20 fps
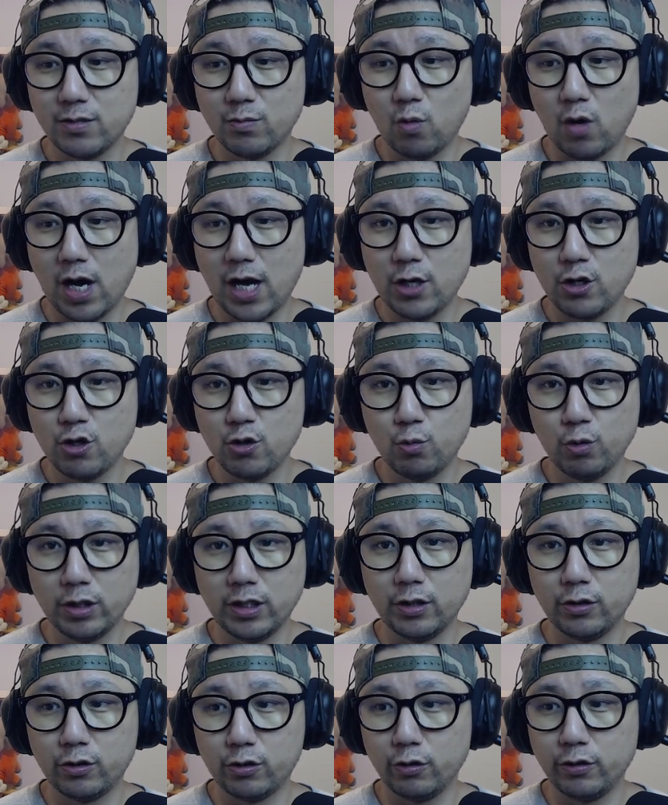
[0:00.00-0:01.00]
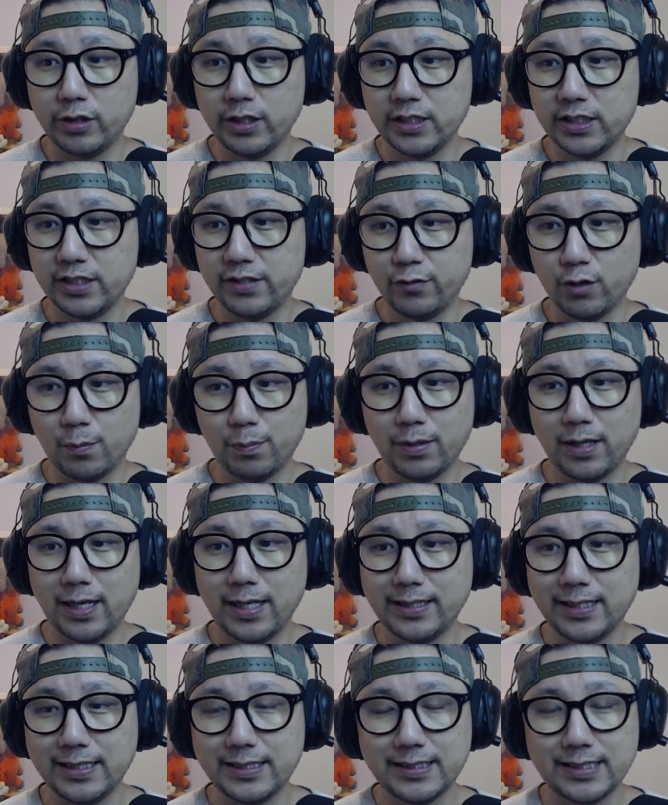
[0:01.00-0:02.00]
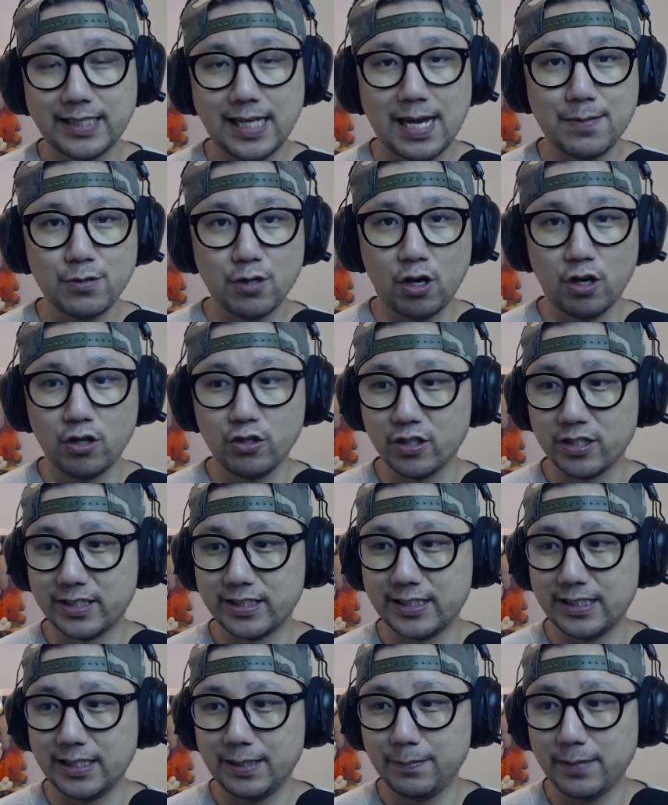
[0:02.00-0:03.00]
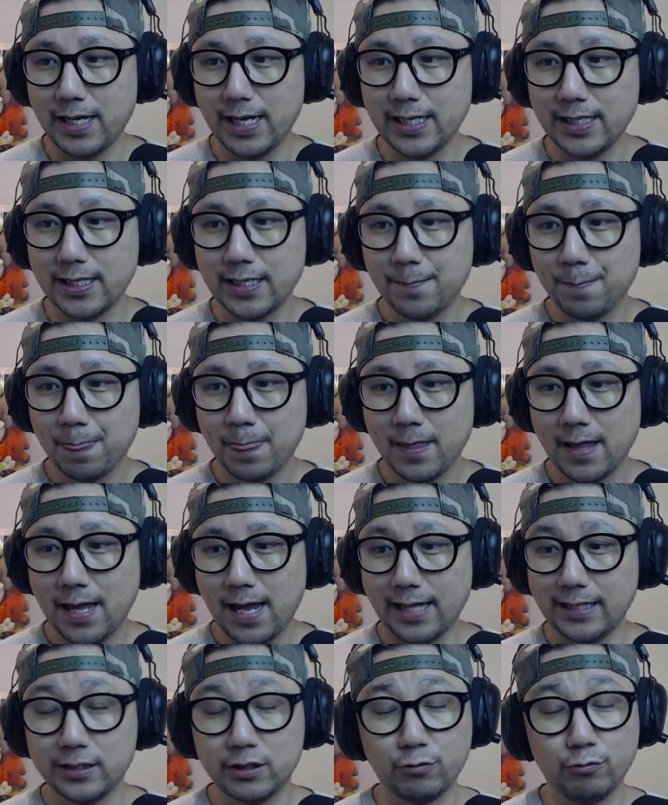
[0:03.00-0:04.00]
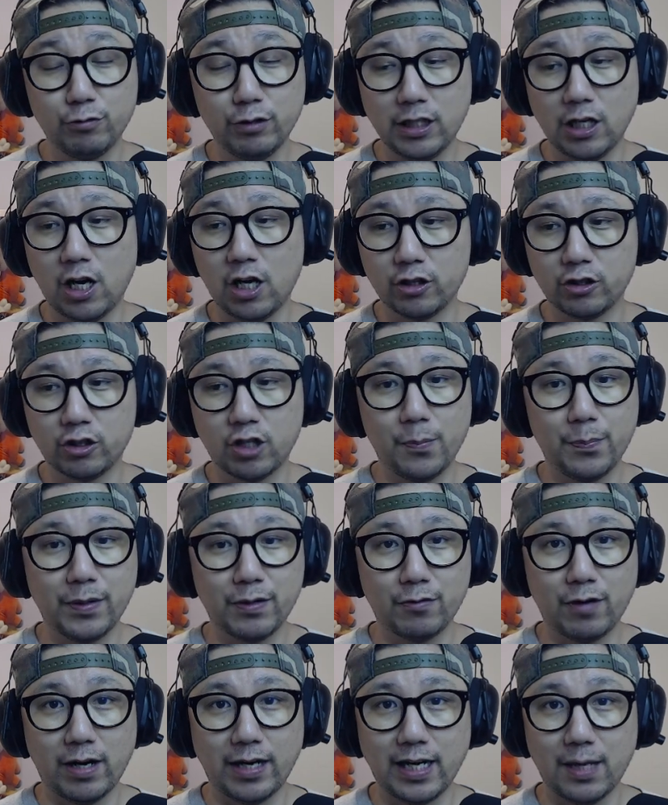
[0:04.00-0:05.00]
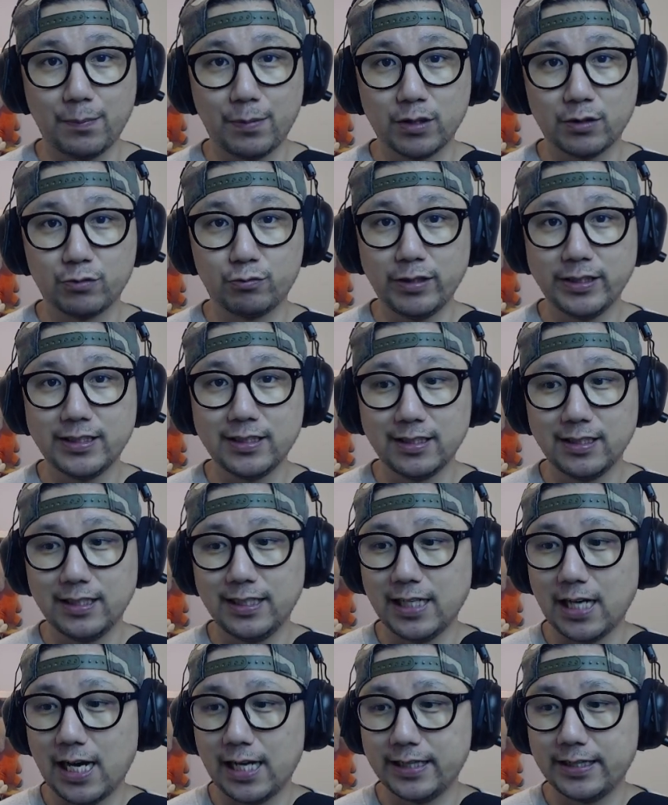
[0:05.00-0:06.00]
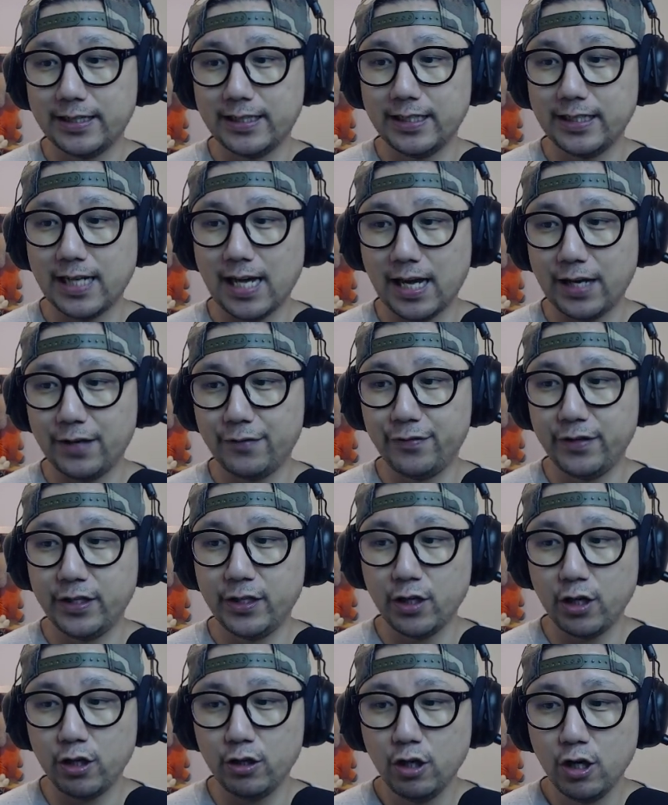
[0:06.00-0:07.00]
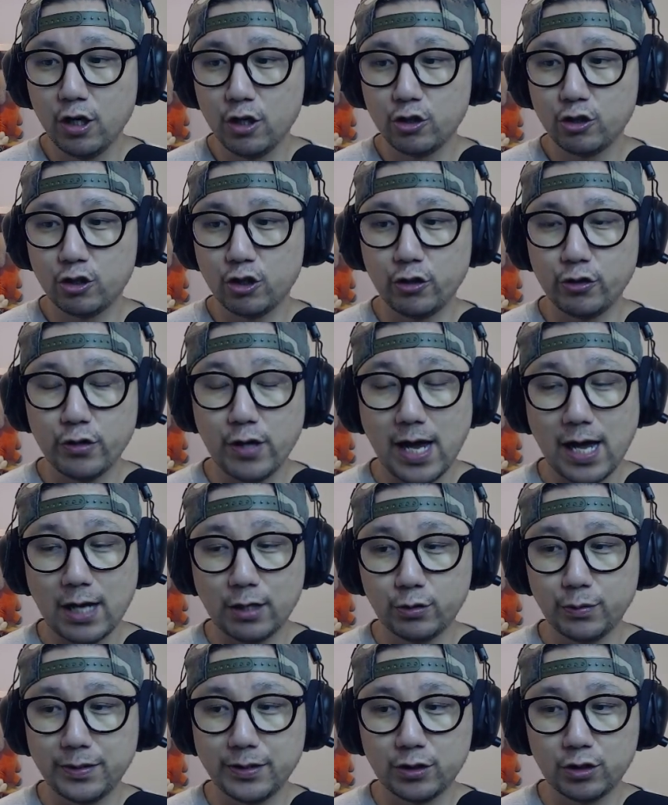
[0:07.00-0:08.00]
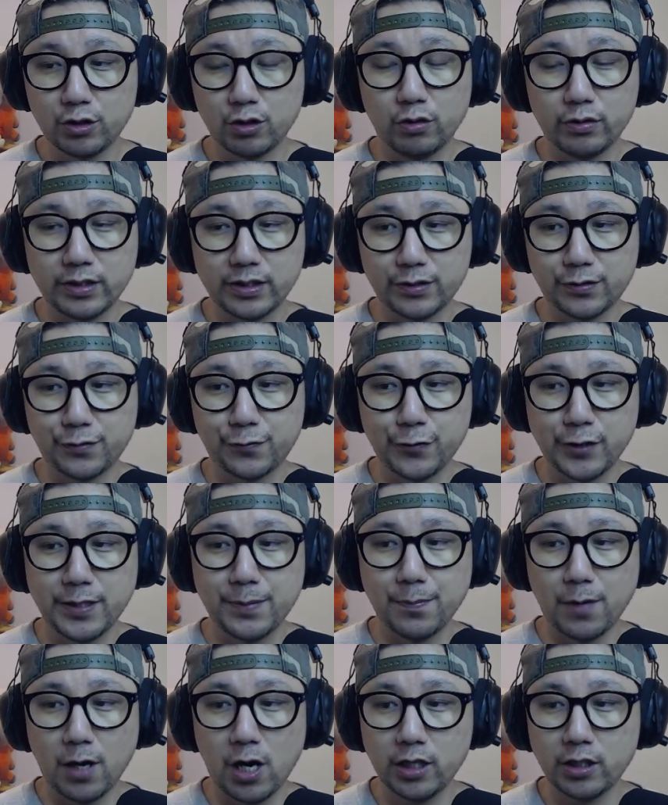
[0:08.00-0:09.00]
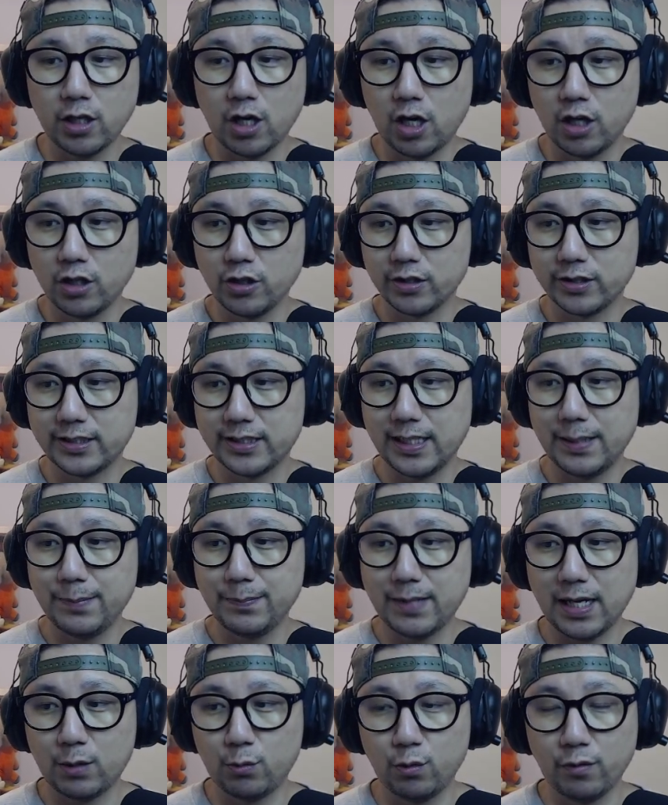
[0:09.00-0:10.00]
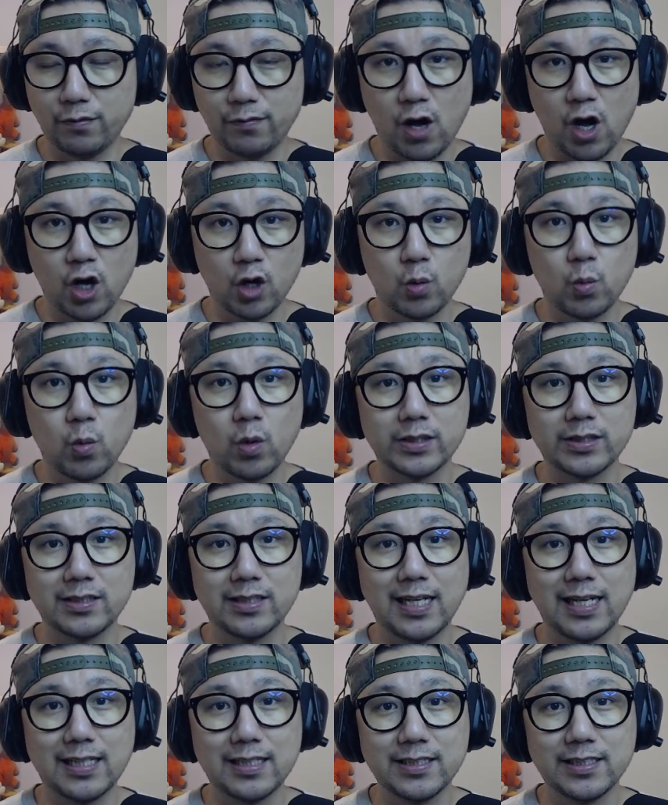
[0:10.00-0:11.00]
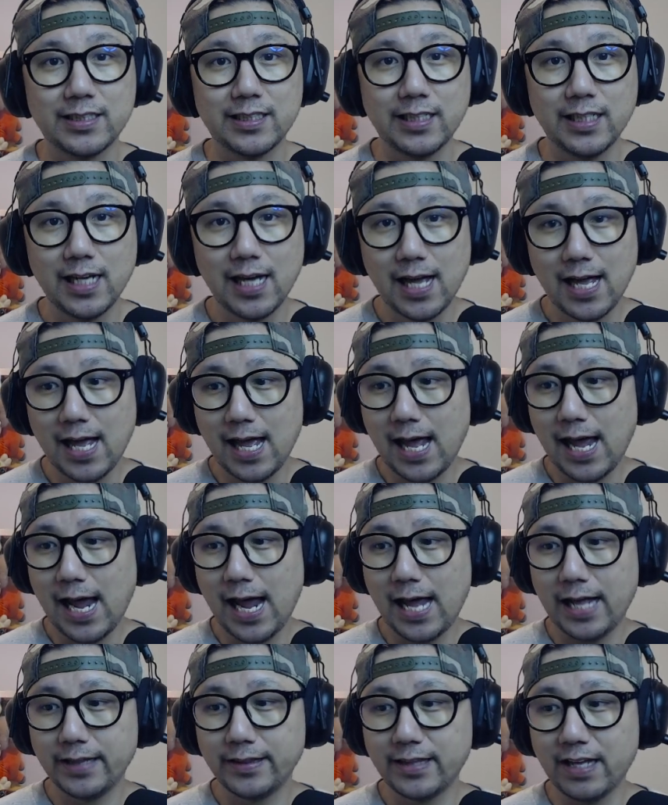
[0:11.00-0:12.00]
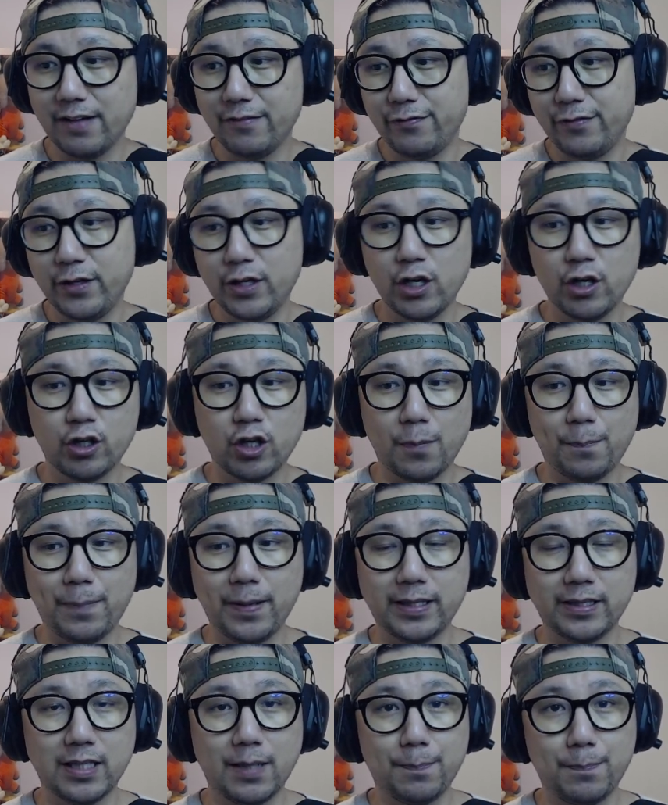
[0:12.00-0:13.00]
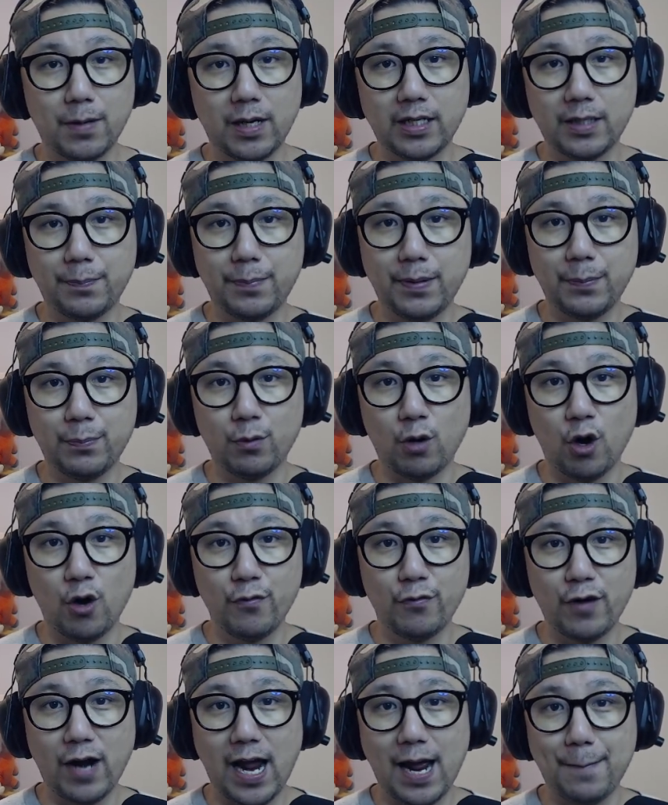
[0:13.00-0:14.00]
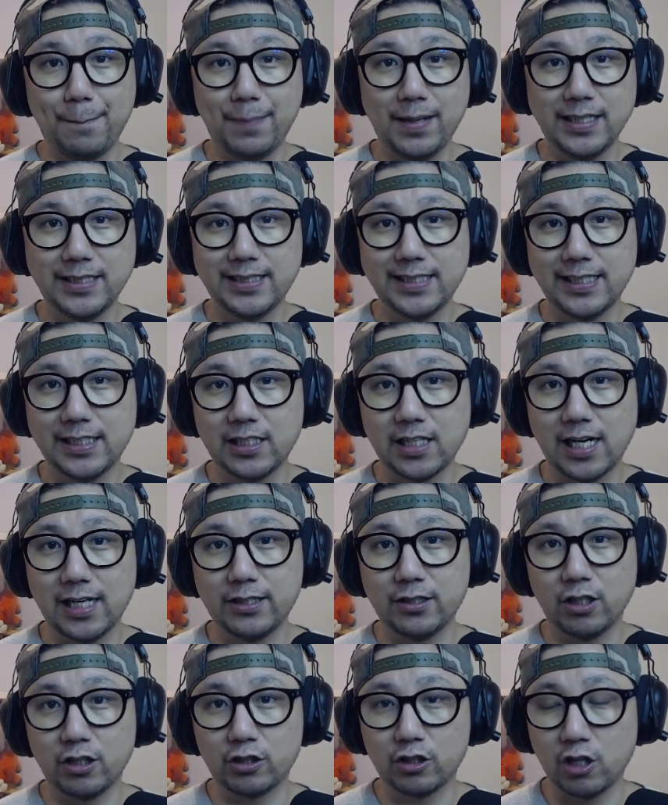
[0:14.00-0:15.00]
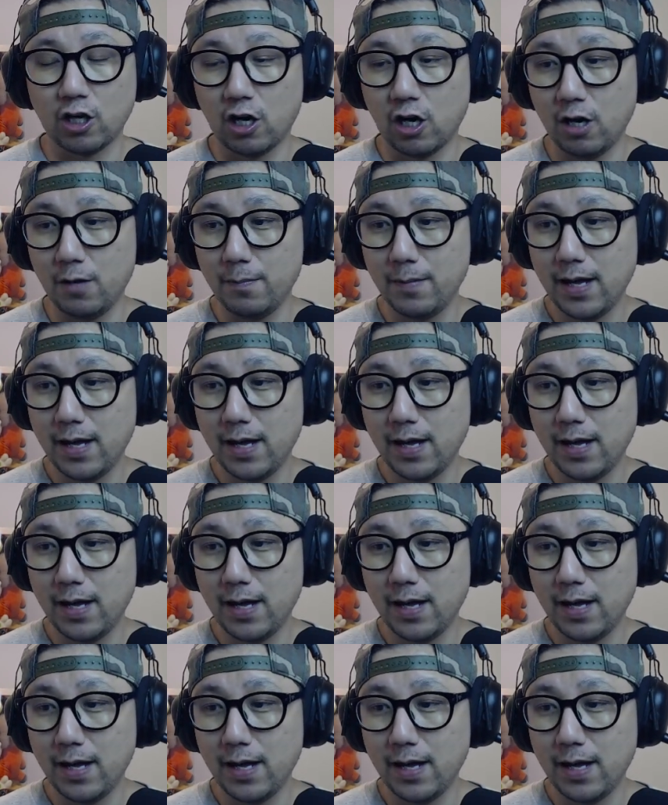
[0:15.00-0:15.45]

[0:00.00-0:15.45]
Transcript: why you wouldn't do this if you're playing these games on your Steam Deck. And it's a really hot topic right now because recently I did a video showing you how to install this free mod on your Steam Deck with Hogwarts Legacy. And that video got picked up by the people over at PCGuide.com